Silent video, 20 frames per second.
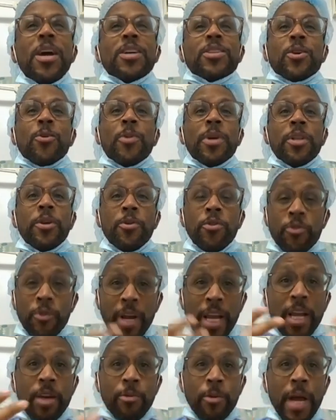So when you
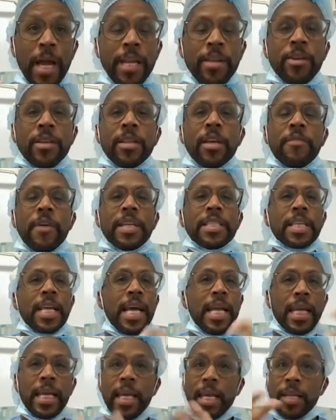drink, right, your liver has to
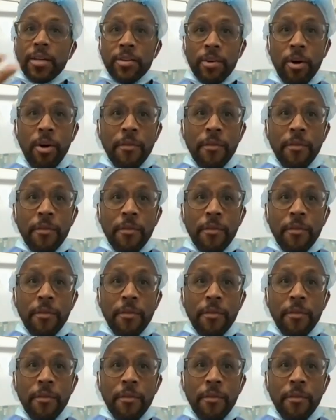kind of kick into